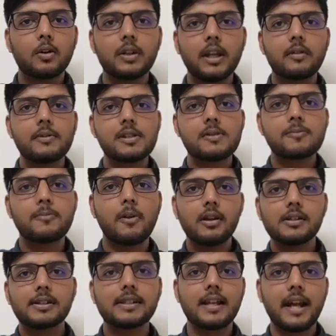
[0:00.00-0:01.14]
okay, which
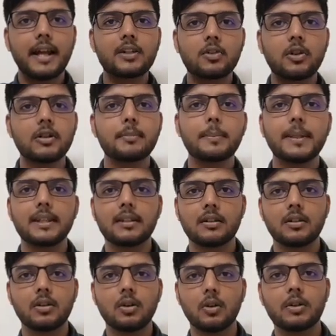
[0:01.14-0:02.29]
falls light on me.
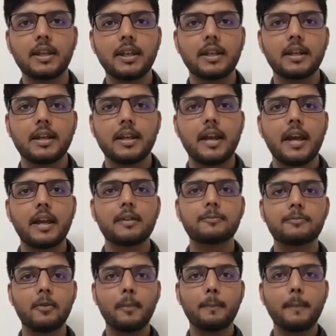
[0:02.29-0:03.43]
Okay, and
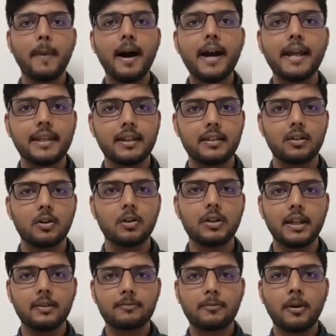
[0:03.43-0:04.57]
from
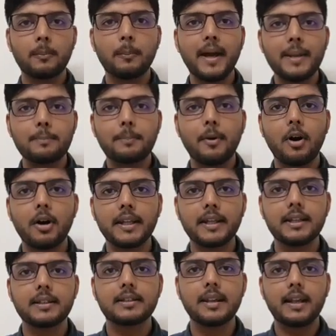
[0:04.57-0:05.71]
my
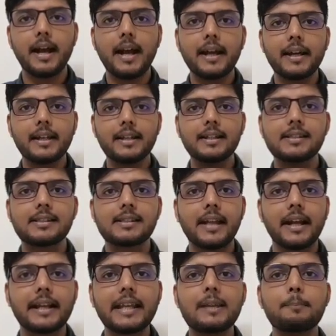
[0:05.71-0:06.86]
body the light is
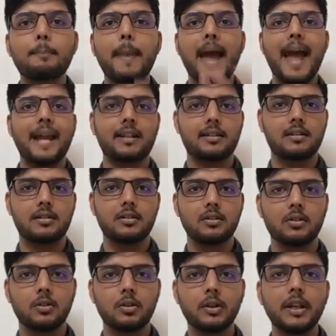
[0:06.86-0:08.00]
sending back.
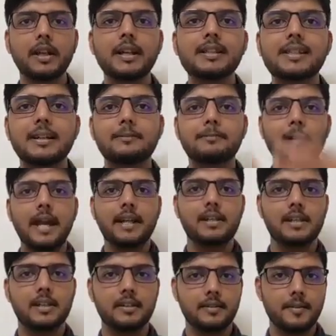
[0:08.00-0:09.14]
Okay, it is
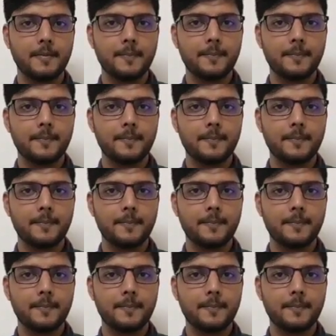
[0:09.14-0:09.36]
reflecting.